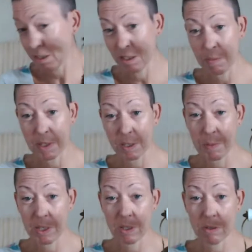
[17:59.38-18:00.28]
unless it's something
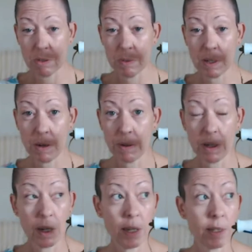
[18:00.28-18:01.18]
special, will go
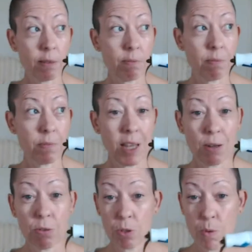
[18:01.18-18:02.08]
on at like
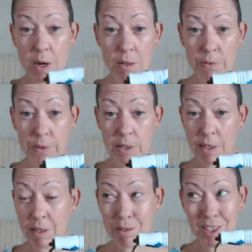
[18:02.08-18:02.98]
10 or 12,
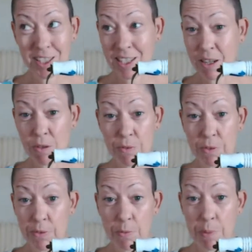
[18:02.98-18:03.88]
and then I'll send out an
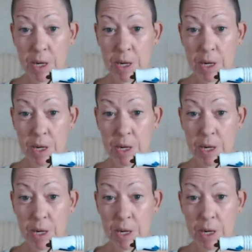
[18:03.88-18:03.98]
offer of £1